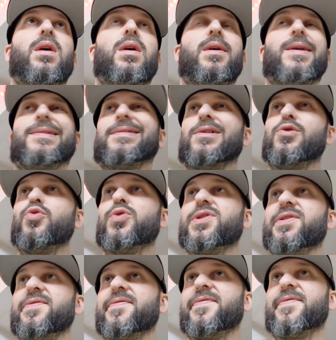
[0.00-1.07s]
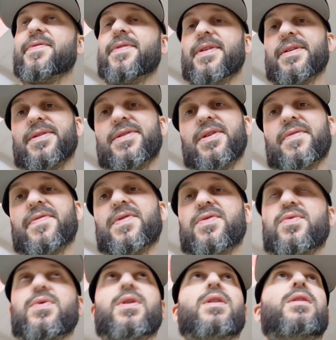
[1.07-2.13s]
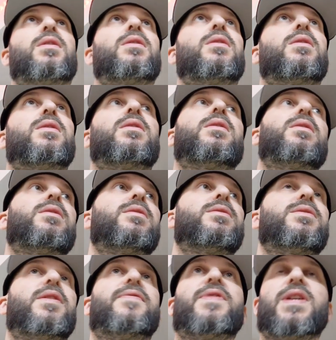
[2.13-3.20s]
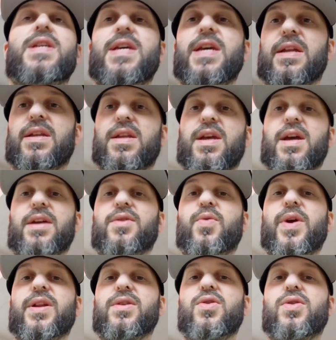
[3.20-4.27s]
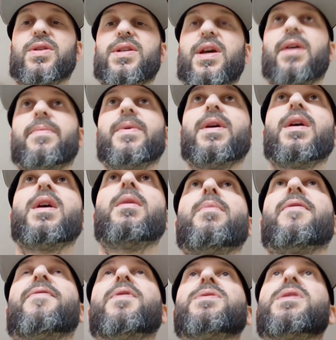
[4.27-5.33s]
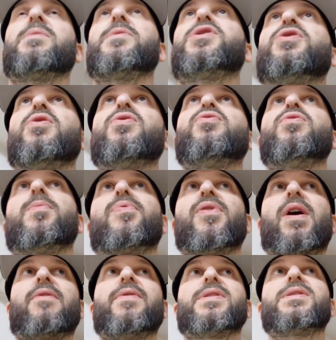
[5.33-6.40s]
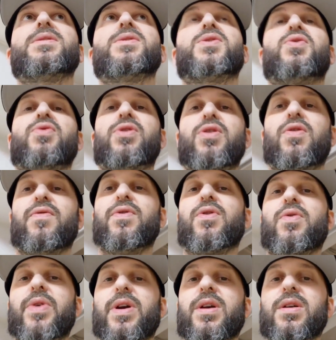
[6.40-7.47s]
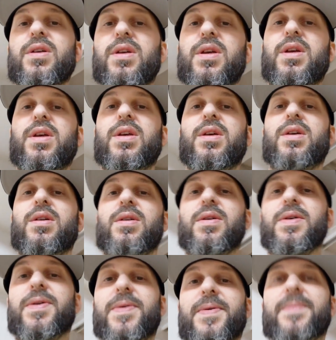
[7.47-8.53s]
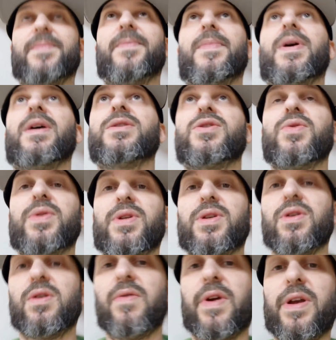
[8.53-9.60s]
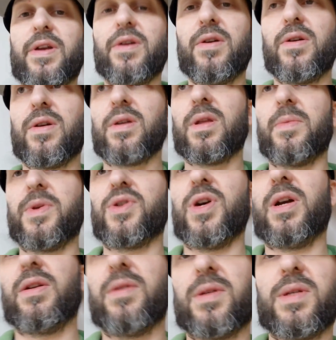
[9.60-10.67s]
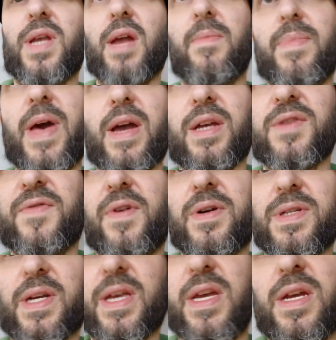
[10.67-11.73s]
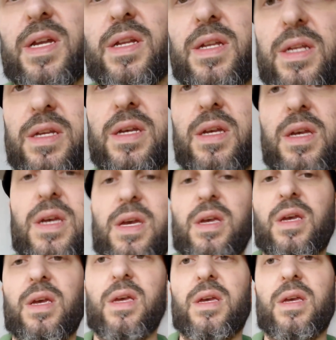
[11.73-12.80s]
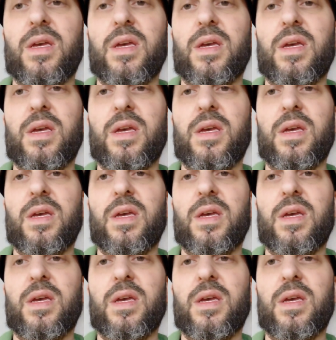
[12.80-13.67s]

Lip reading: it's elusive and tough to get. I had to wait a long time. But first, let me show you the progress in the studio real quick. I'll show it to y'all right here. Let me try to stand back as far as I can. And